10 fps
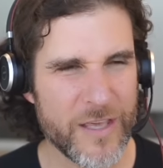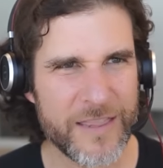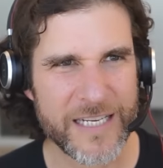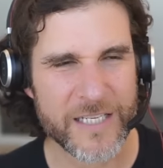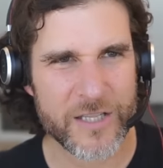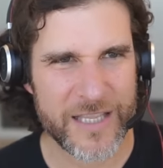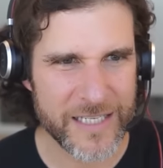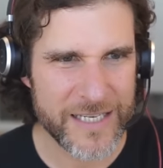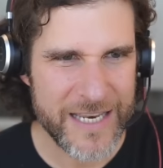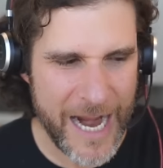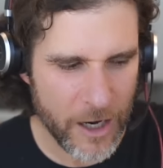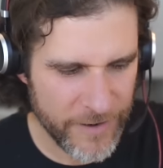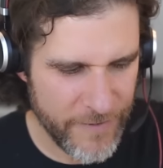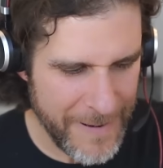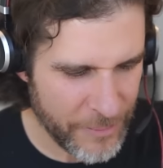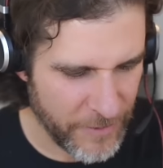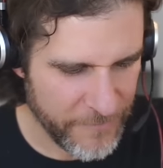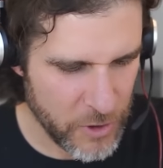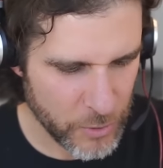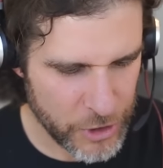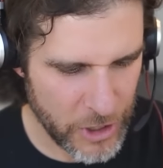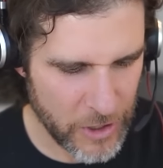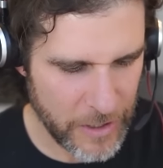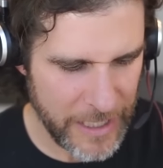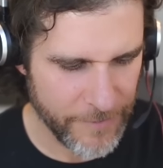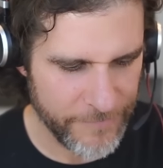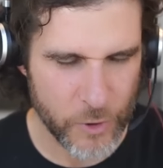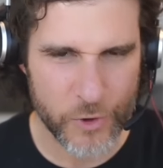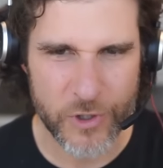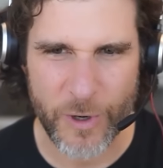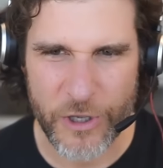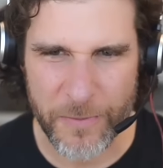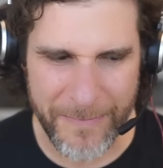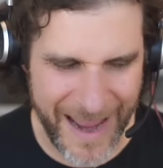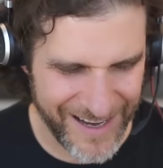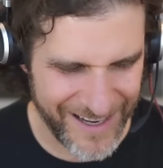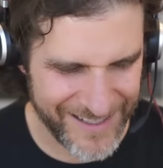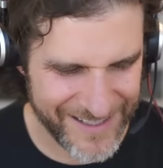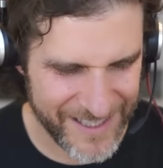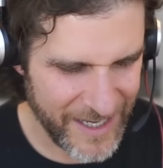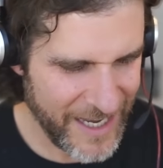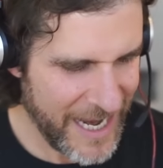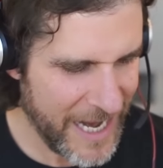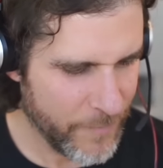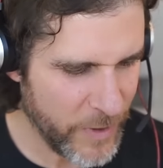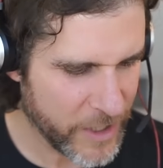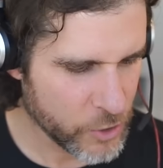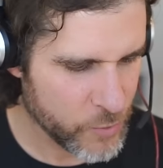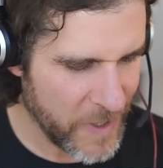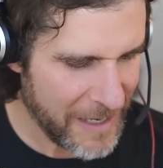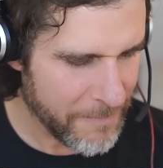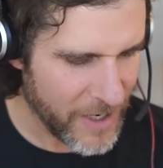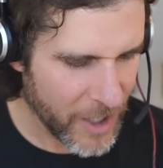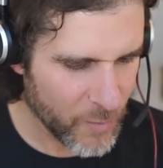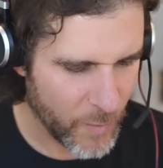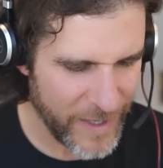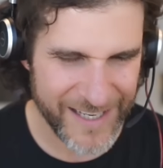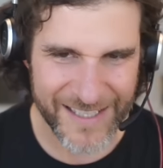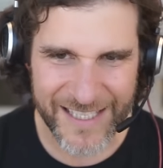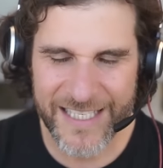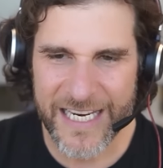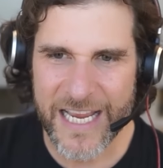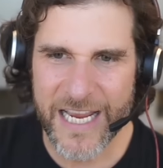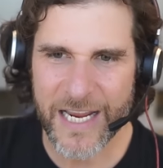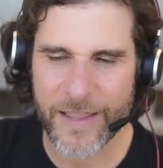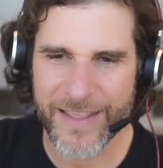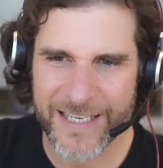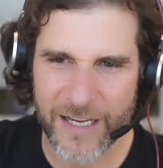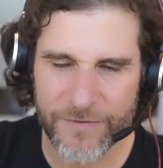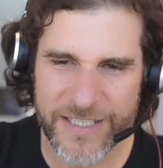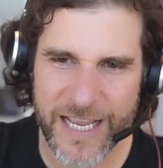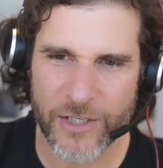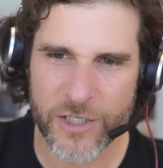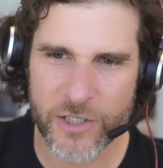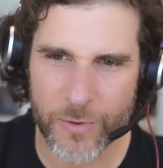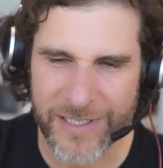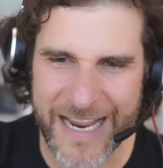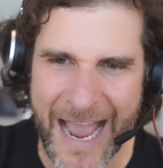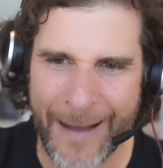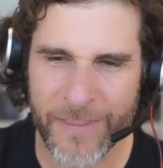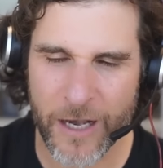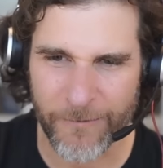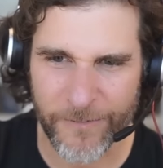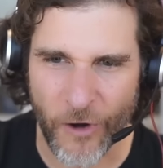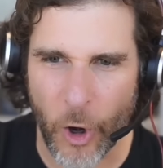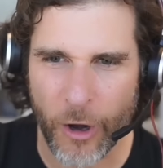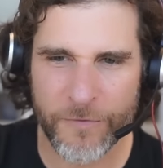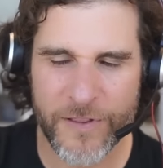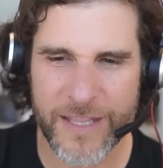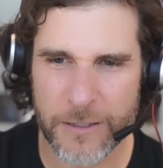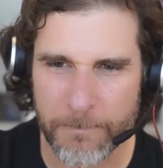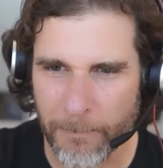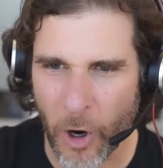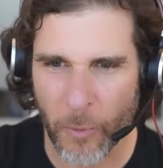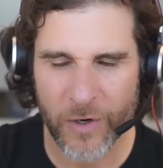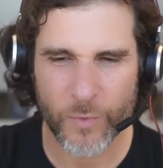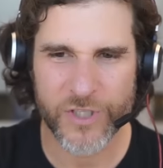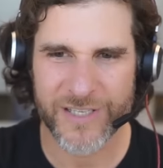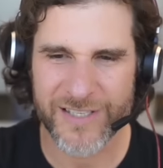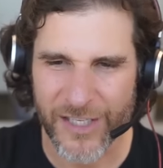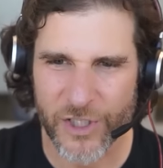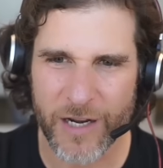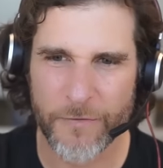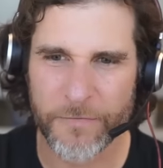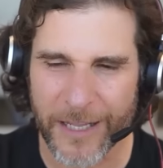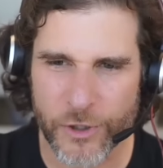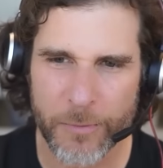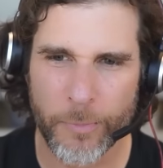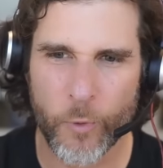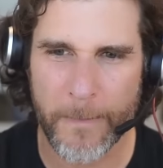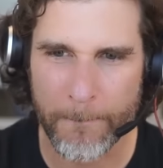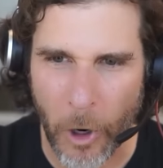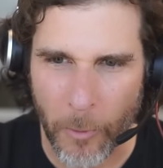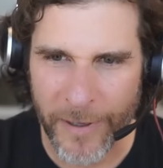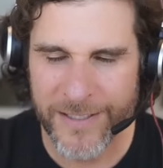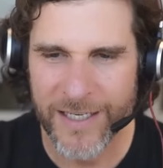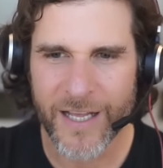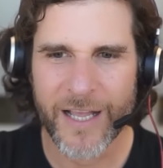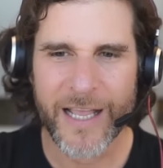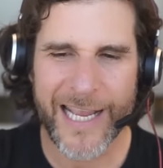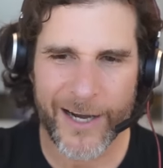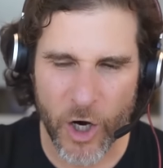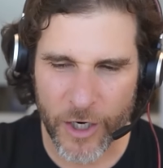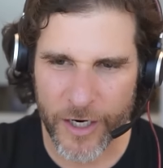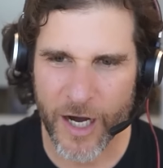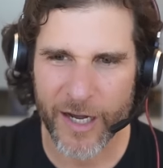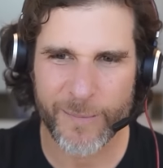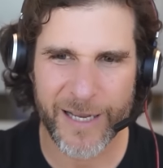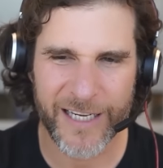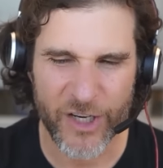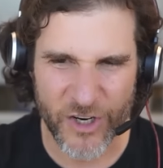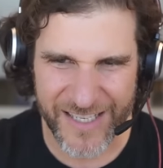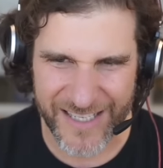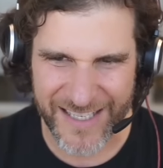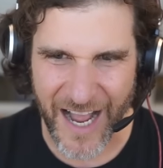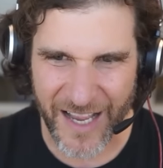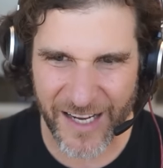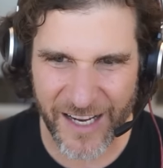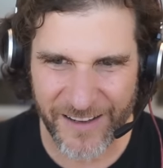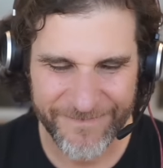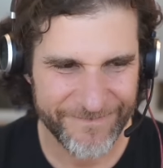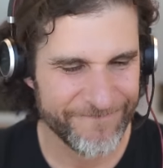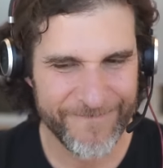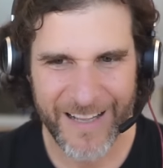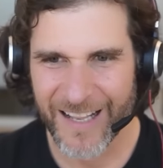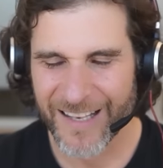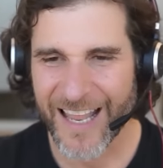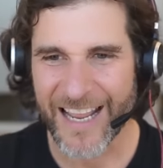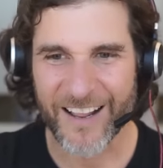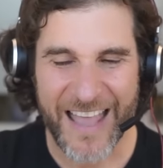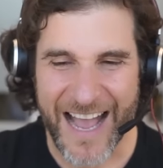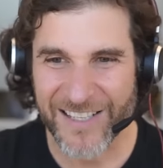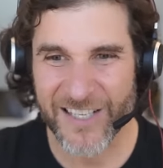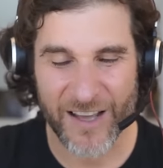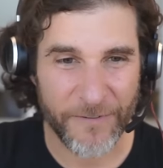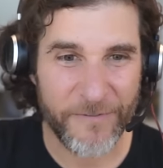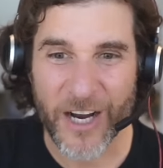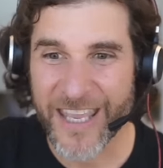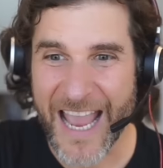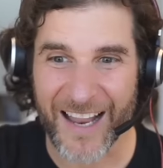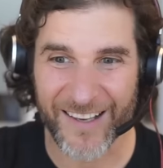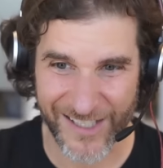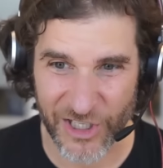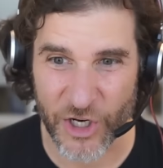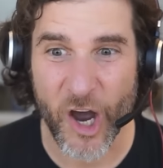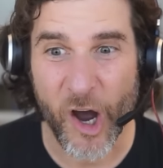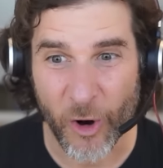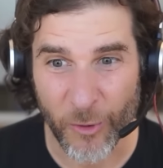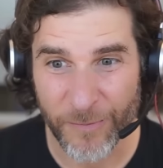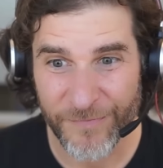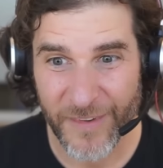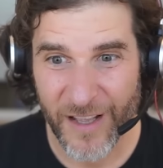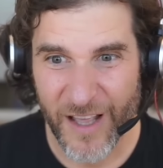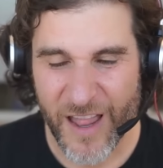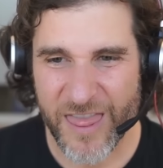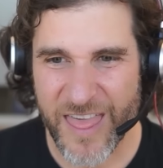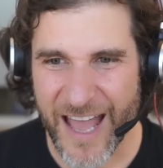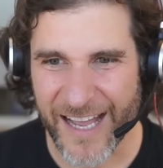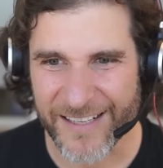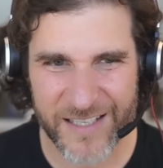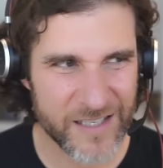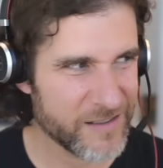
this this narrative about the future and the future is what you make it and we can dream beyond what we can see and this invitation to adapt and evolve in this moment which is such an inflection point moment in our economy and in our society like that's the fuck yeah let's go that